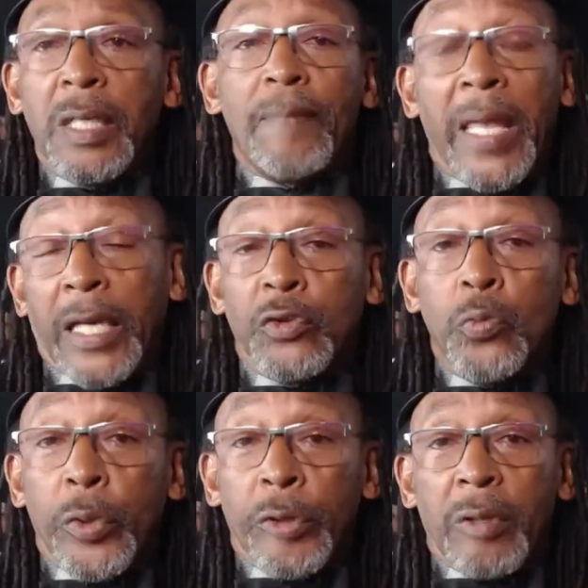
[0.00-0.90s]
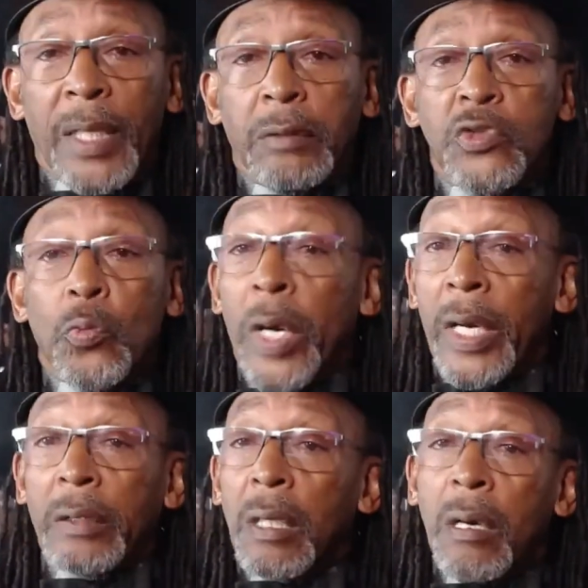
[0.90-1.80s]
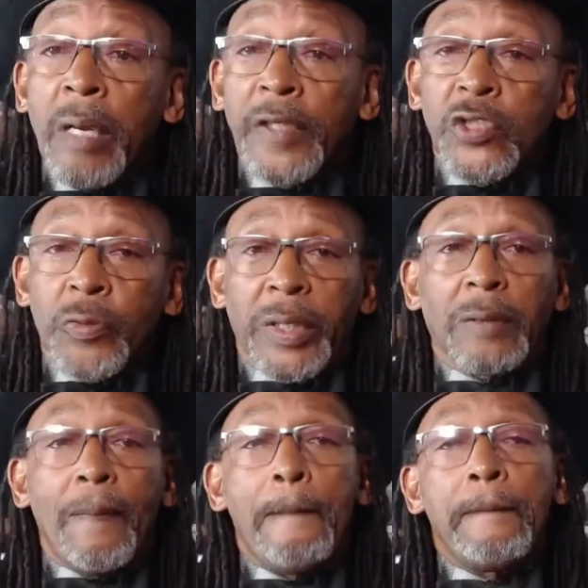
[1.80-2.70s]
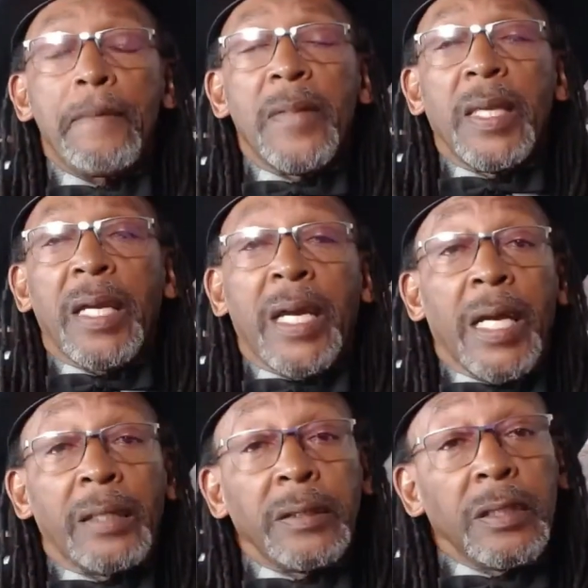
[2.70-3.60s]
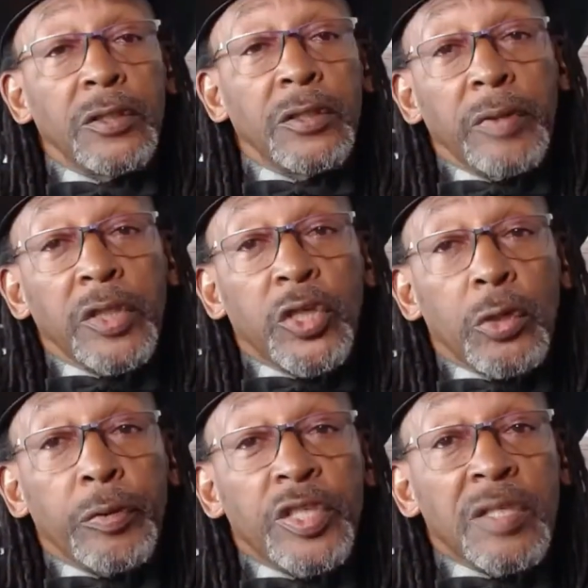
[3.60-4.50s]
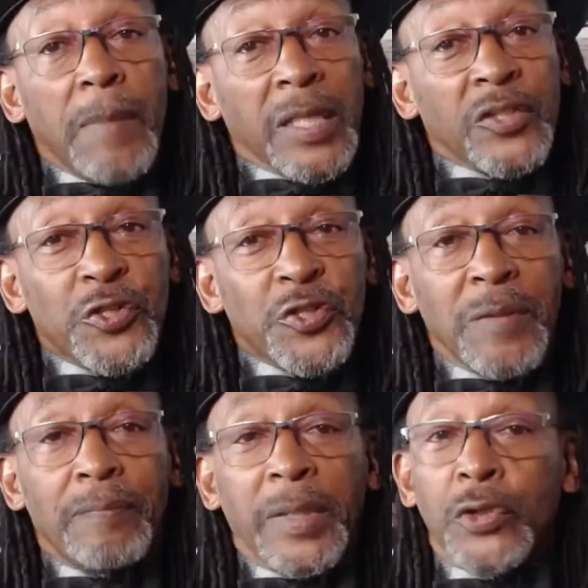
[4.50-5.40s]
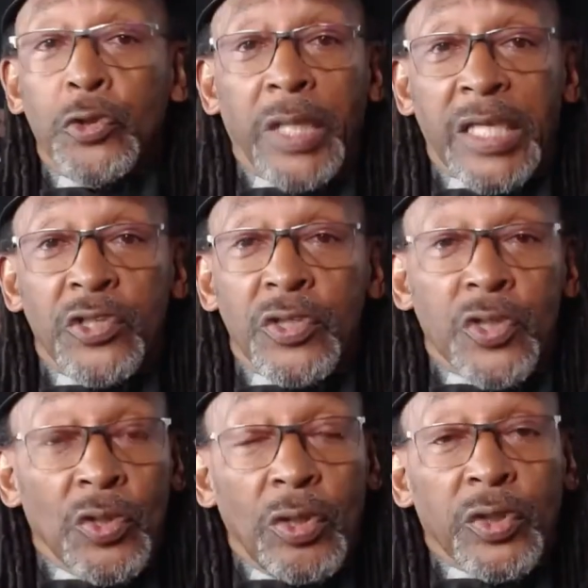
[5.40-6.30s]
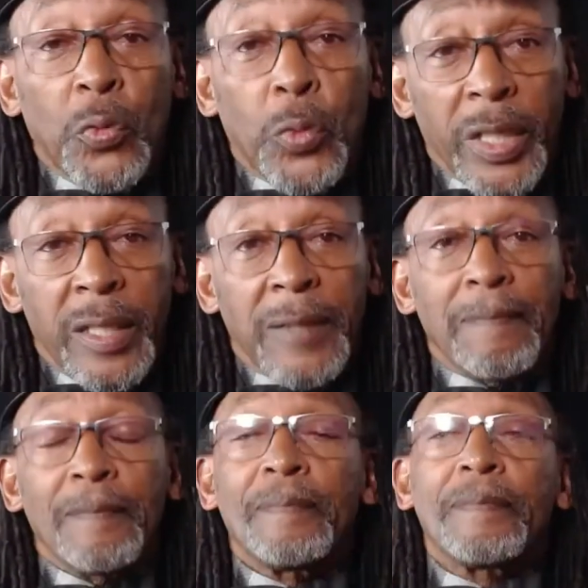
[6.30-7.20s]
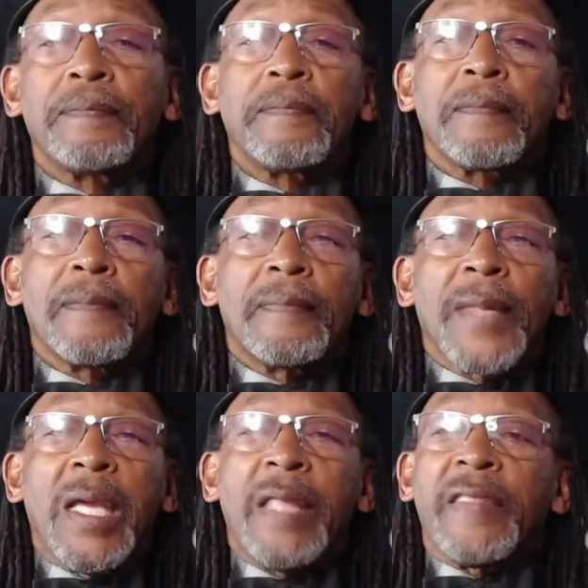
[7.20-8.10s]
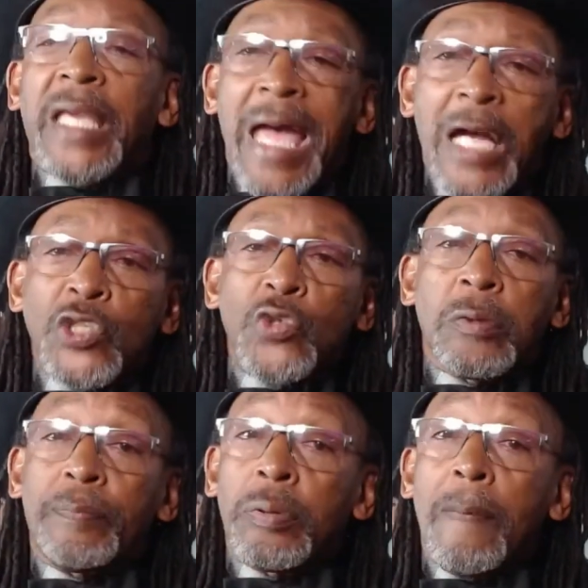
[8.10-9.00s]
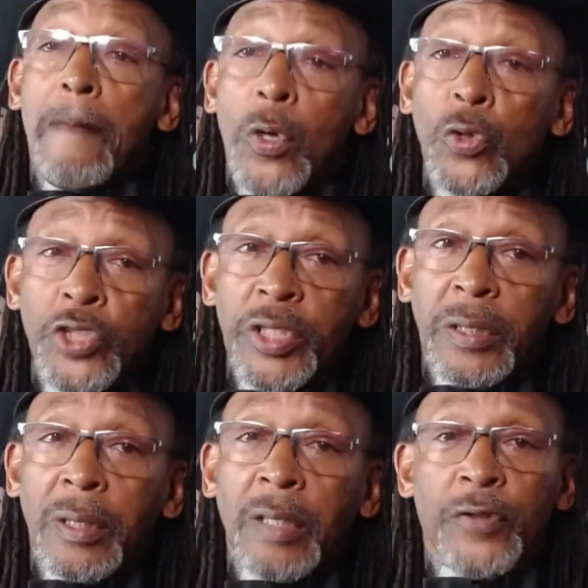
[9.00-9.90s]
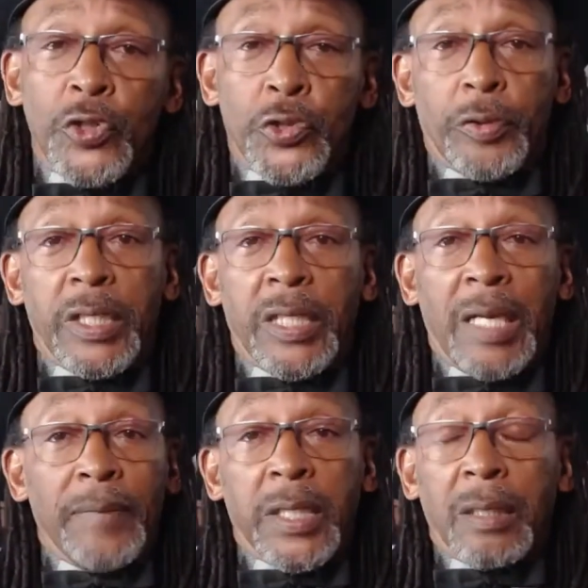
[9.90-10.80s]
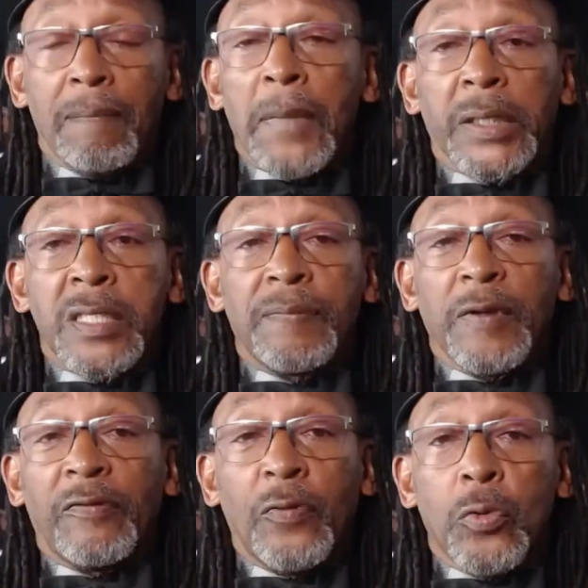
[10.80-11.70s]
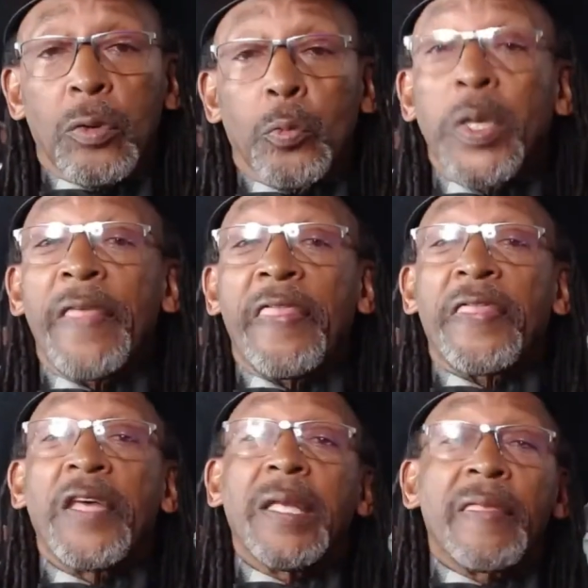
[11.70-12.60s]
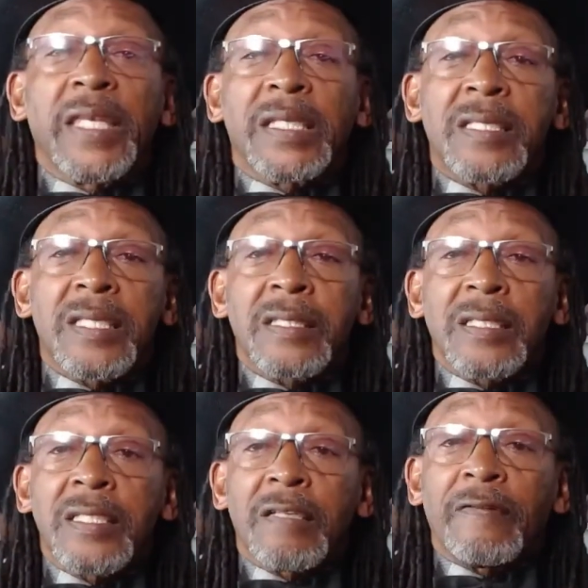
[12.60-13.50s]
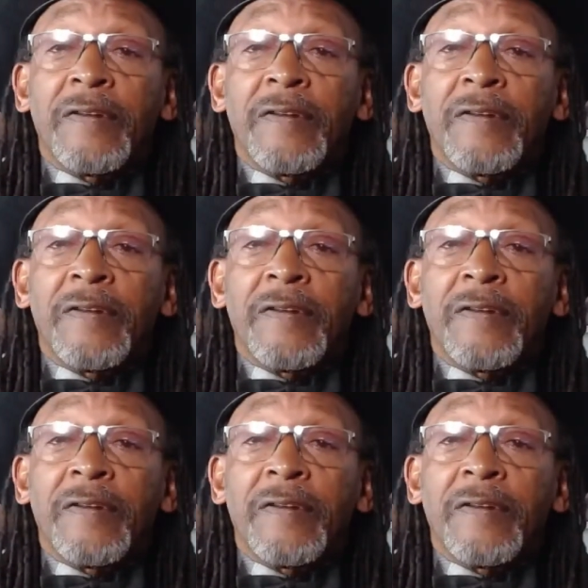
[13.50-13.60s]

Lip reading: and whereabouts while on the trail, and to encourage sponsorship and donations along the way. The actual promotion of the journey had begun months before with the assistance of